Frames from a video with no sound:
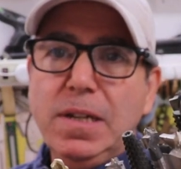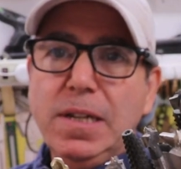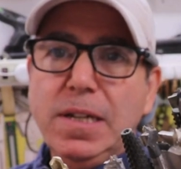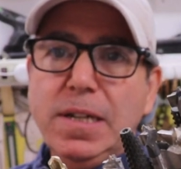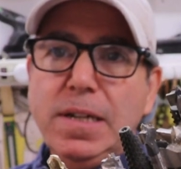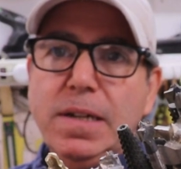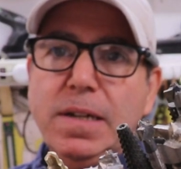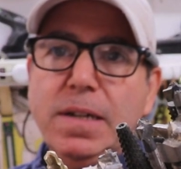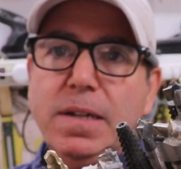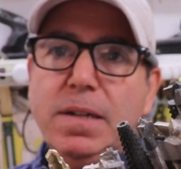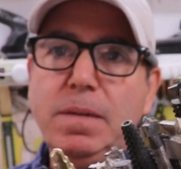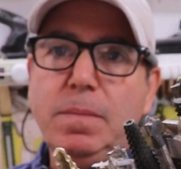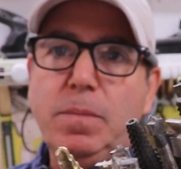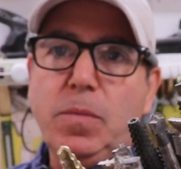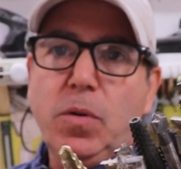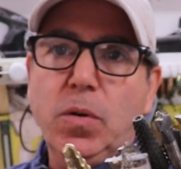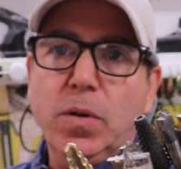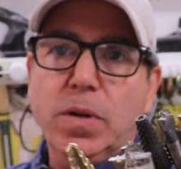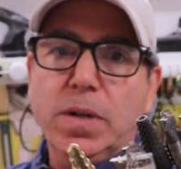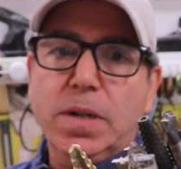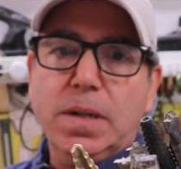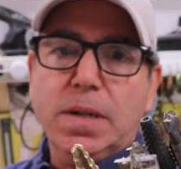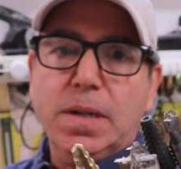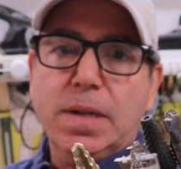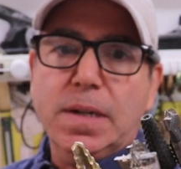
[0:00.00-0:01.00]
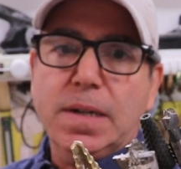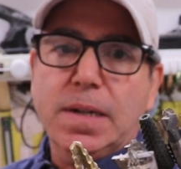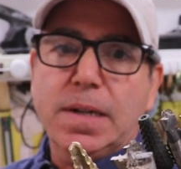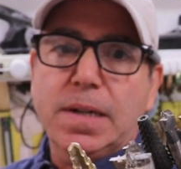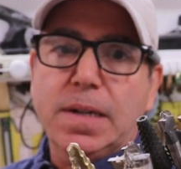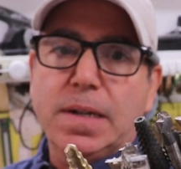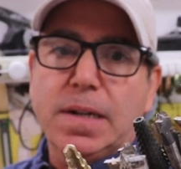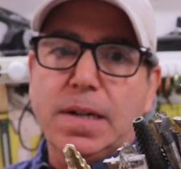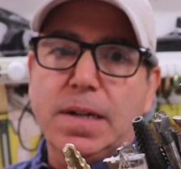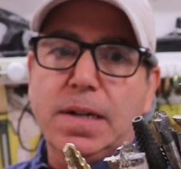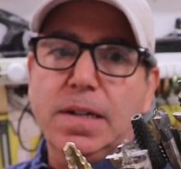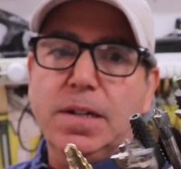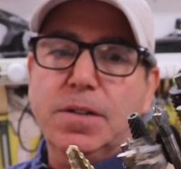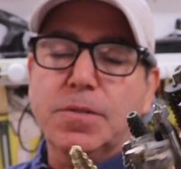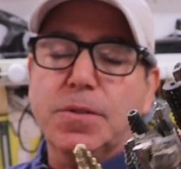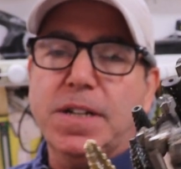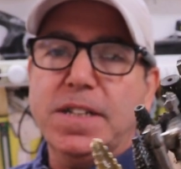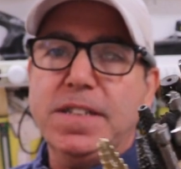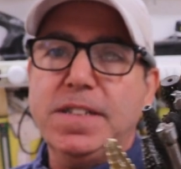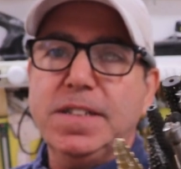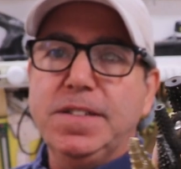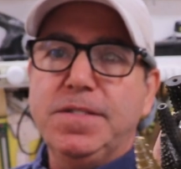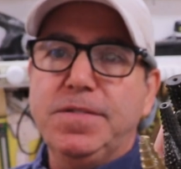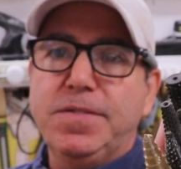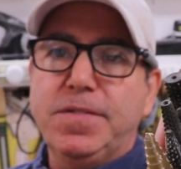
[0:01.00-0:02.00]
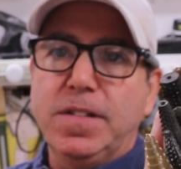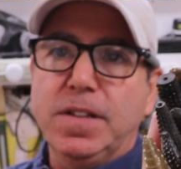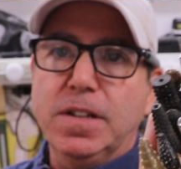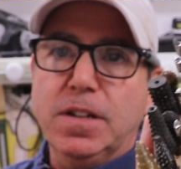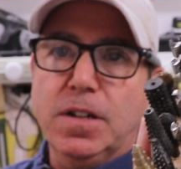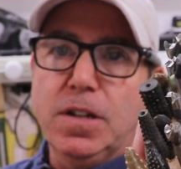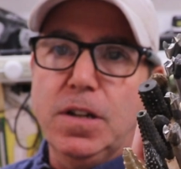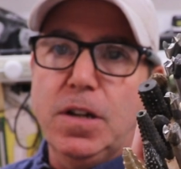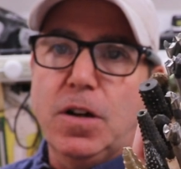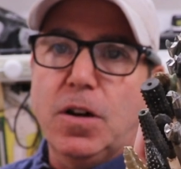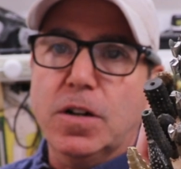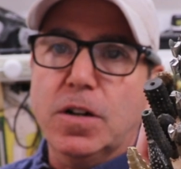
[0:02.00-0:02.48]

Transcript: little more aggressive, a little